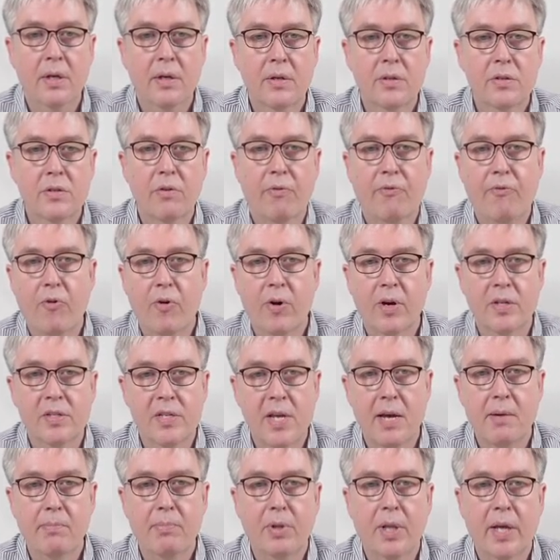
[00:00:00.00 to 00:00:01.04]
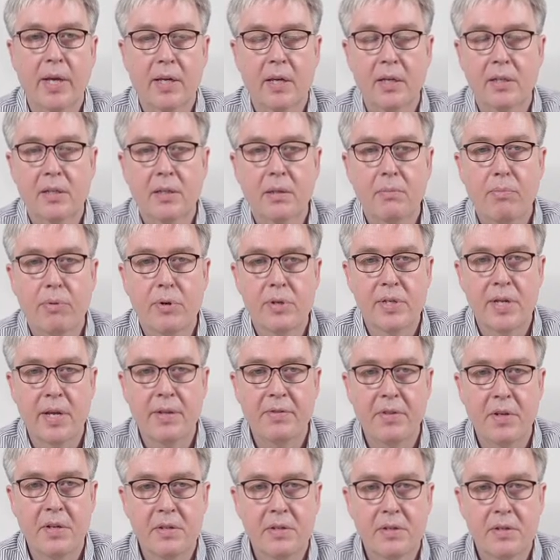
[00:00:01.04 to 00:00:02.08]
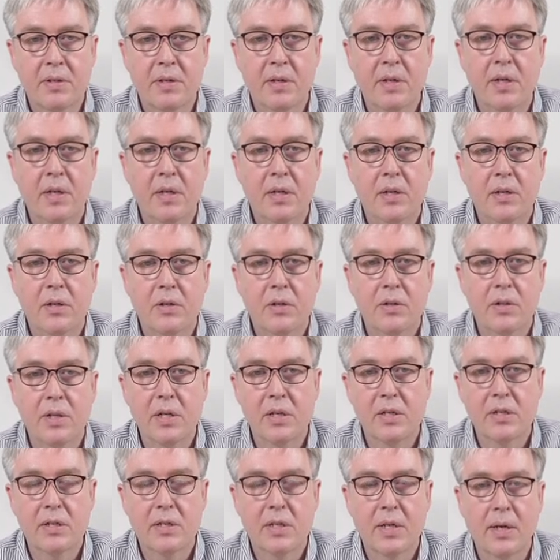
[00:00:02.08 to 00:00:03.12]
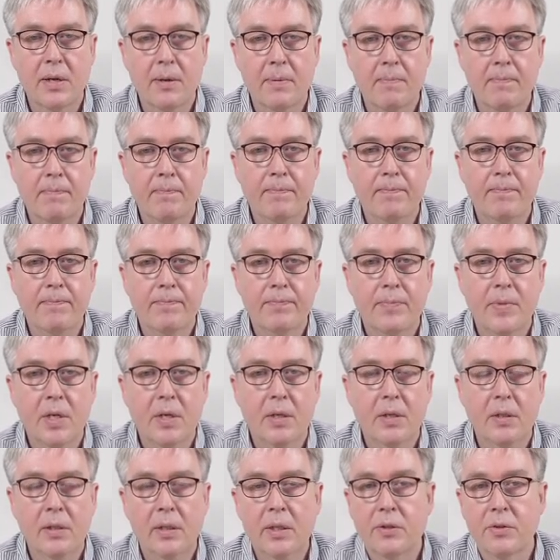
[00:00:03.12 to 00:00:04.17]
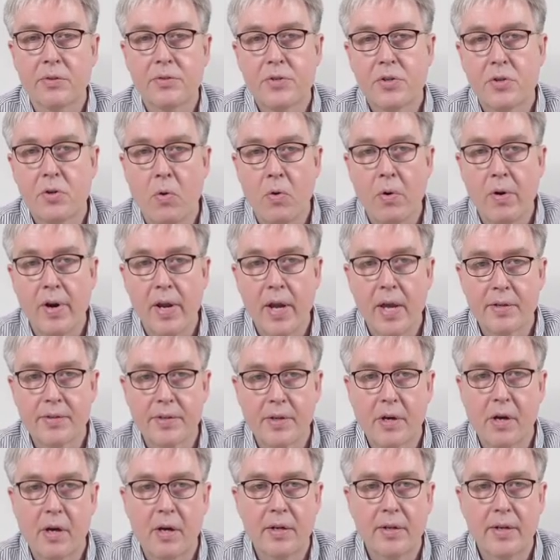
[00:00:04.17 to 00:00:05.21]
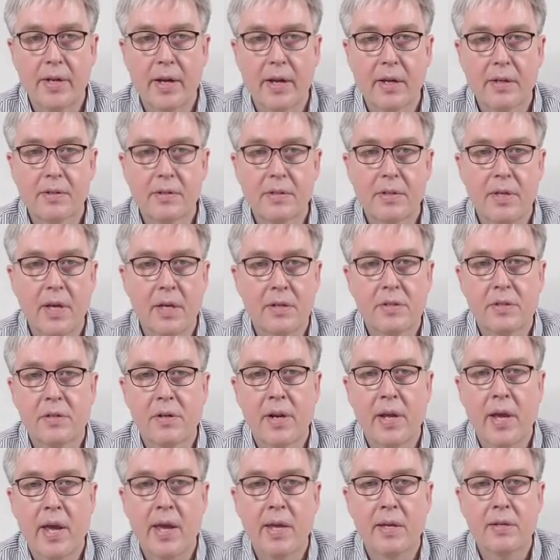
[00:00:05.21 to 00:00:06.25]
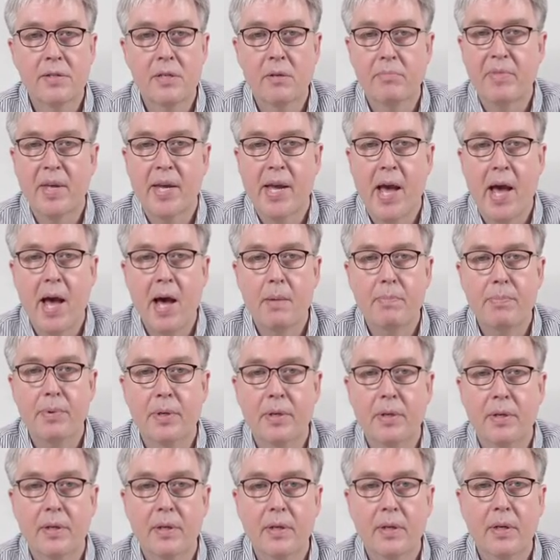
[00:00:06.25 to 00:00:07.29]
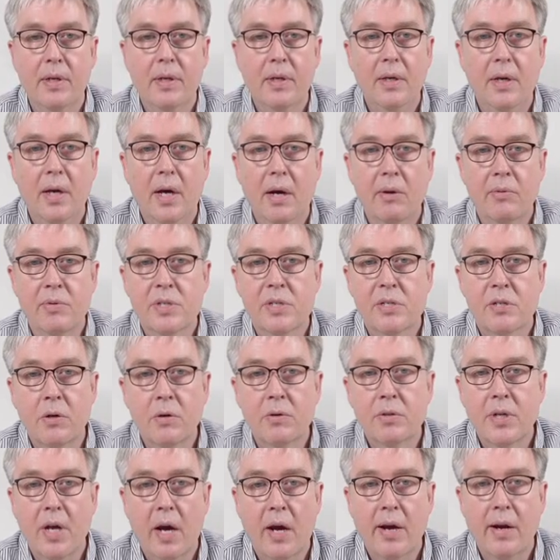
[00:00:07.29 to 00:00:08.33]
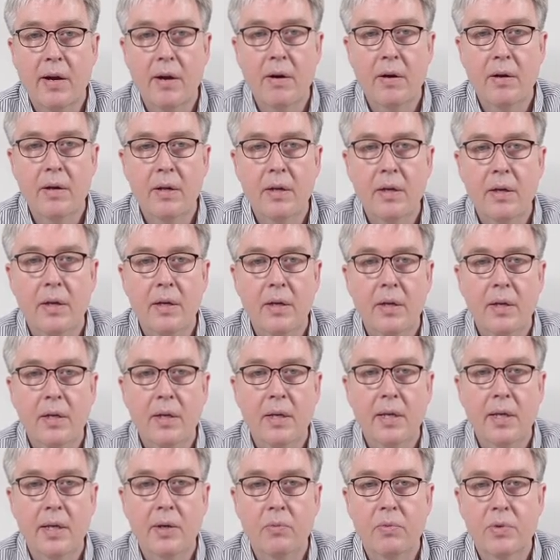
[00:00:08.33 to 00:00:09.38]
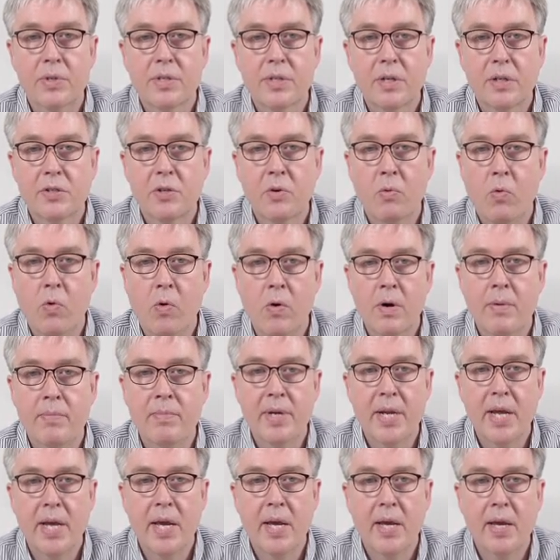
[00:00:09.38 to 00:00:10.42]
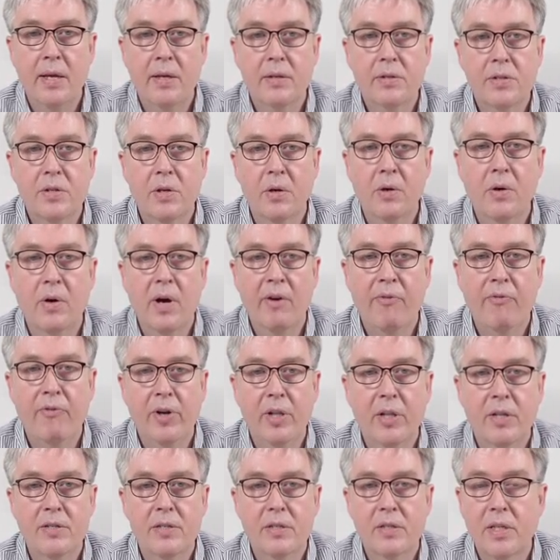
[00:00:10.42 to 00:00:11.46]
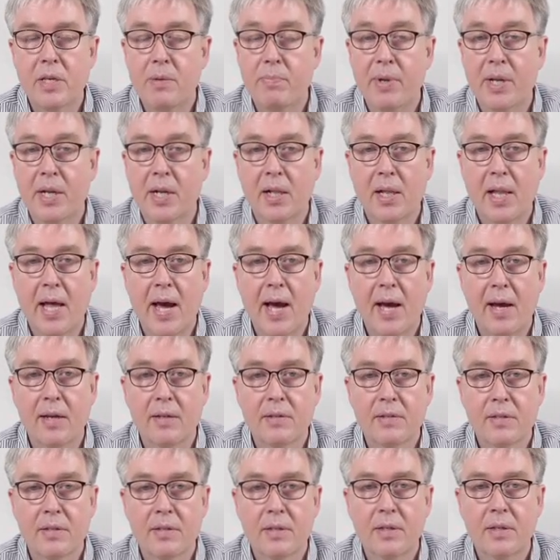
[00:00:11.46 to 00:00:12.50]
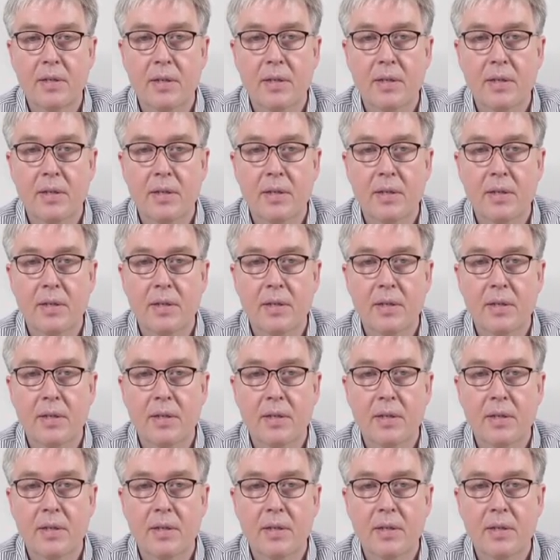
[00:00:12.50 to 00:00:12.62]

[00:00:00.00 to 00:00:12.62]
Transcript: So, for example, I could present this, this um, little story as a context. Yesterday, something happened. I was so tired. It was such a warm day, so I fell asleep in class.